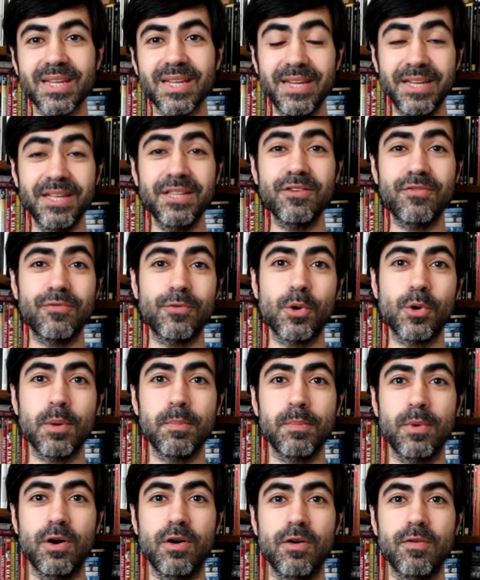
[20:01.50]
in the
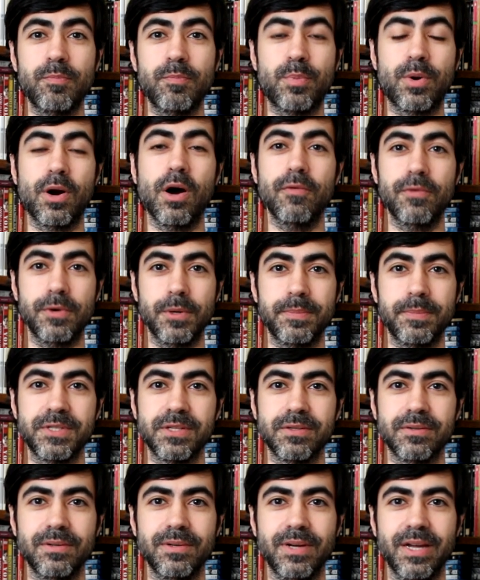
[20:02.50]
form of
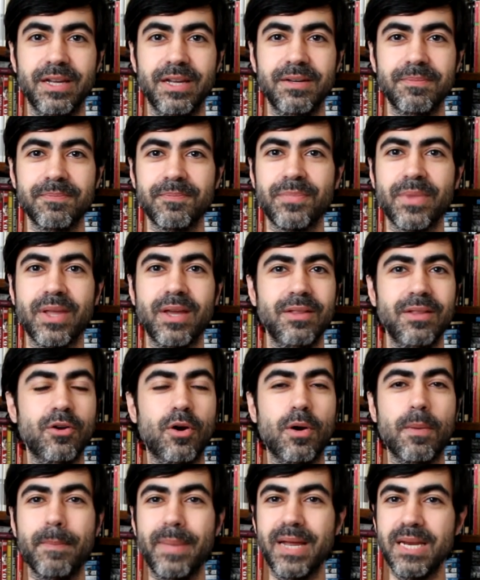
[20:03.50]
proverbs, okay? There
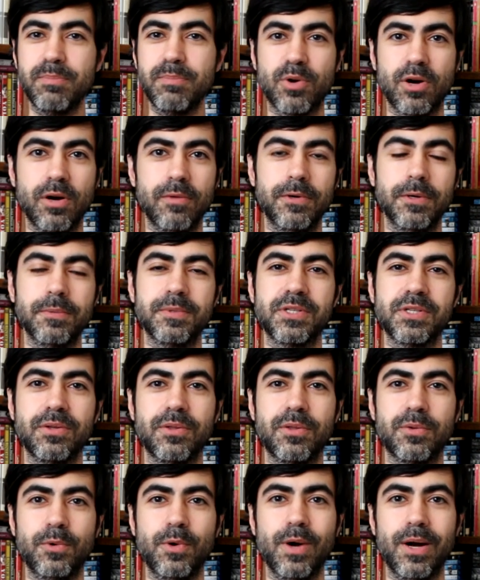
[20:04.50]
are many proverbs
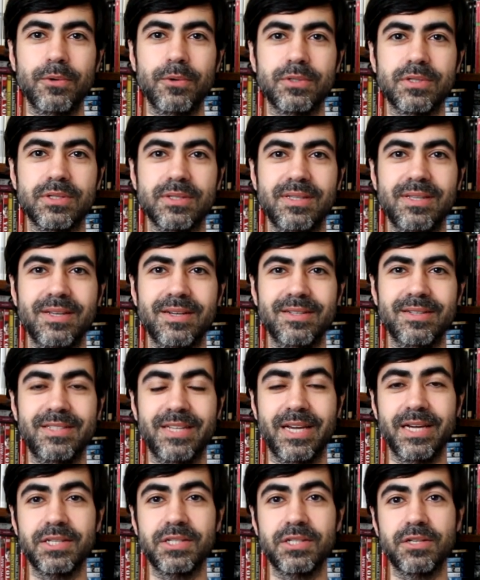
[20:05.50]
throughout the
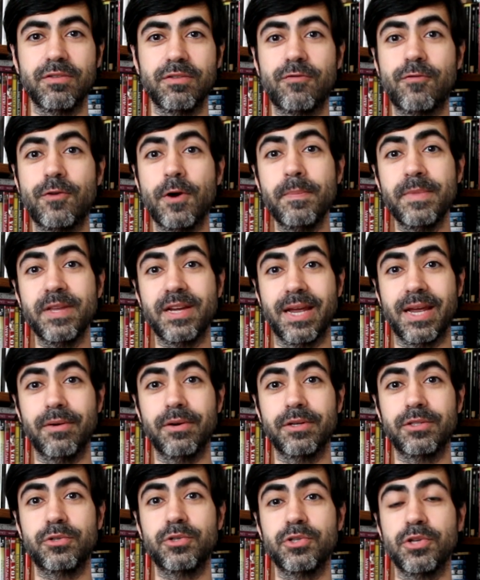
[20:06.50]
text from the
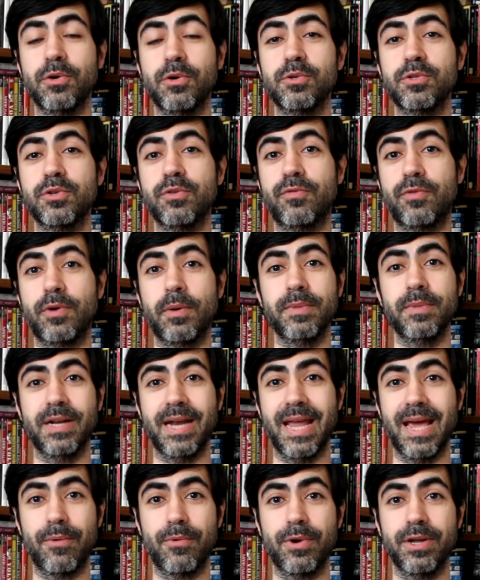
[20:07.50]
characters and also from the
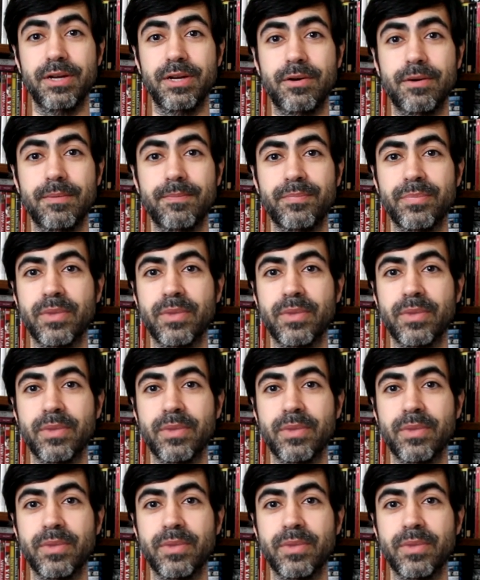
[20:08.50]
narrator.